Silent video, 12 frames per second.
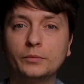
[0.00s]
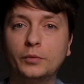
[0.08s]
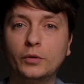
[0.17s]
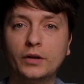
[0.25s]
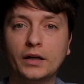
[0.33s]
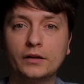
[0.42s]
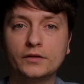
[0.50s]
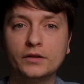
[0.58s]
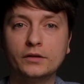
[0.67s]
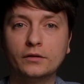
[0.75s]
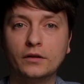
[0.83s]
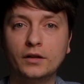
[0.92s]
point out a
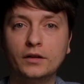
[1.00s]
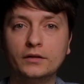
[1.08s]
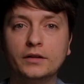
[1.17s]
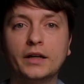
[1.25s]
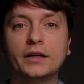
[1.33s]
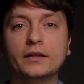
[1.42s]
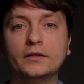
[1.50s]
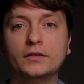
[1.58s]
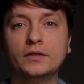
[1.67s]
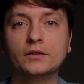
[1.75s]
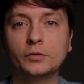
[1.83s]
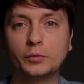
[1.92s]
single thing that I can
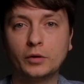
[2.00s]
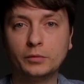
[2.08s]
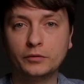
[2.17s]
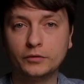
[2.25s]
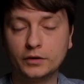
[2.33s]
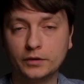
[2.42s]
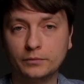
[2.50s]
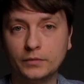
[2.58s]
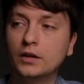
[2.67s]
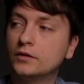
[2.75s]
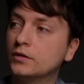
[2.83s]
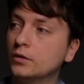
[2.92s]
see as a problem for
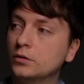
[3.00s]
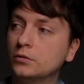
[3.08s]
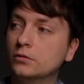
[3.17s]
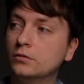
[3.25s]
them. So